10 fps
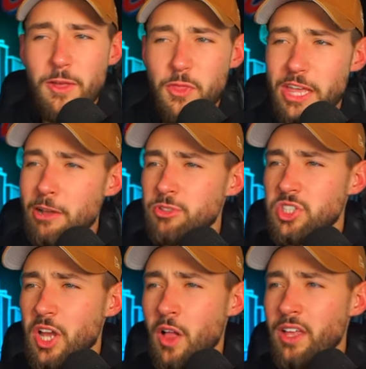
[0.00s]
Theo's
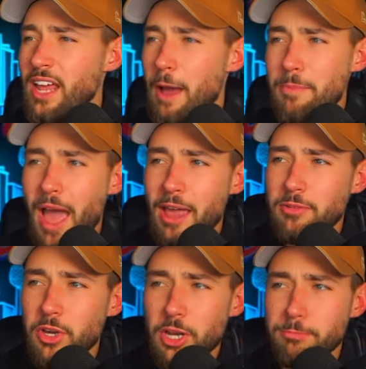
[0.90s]
solid. I'm not
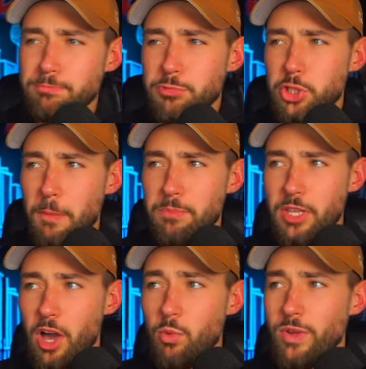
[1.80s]
going to jump the
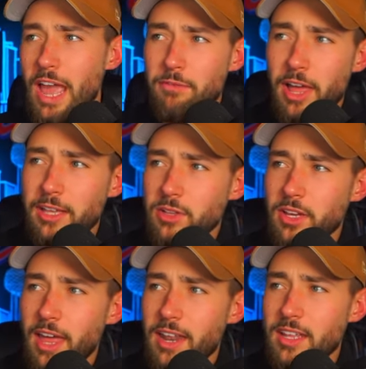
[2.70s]
gun. We have, like, look
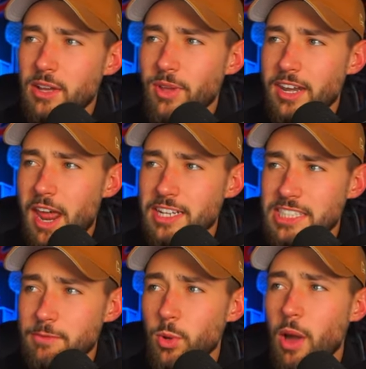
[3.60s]
at that. We got
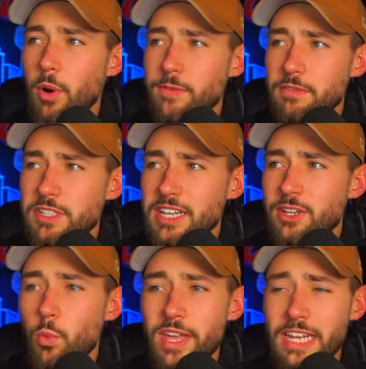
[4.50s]
97, we got
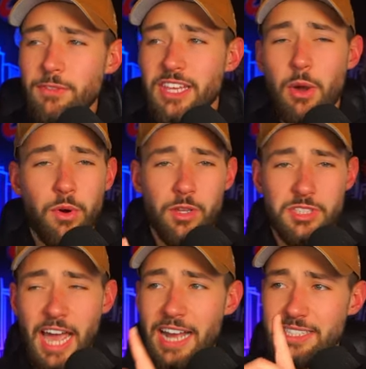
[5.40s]
115. We could definitely get one of those
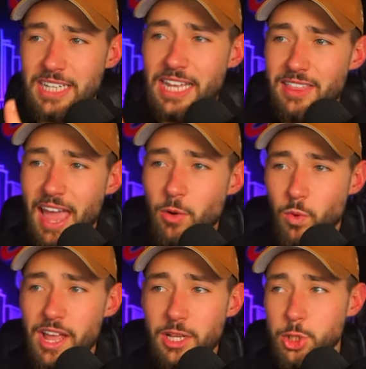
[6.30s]
guys in that
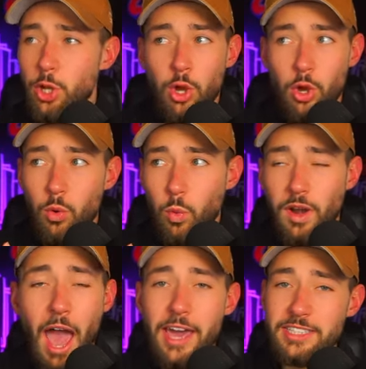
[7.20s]
range. We're
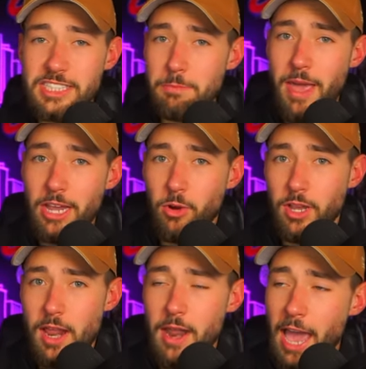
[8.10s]
not going to see Baker
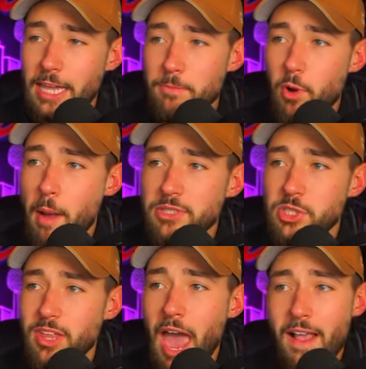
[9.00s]
again. I can promise
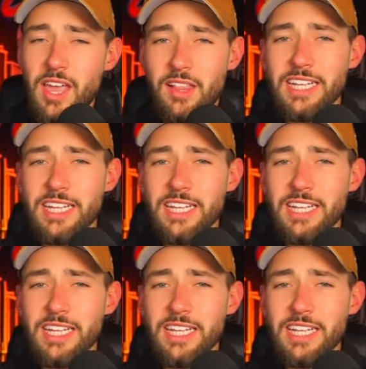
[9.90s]
you that.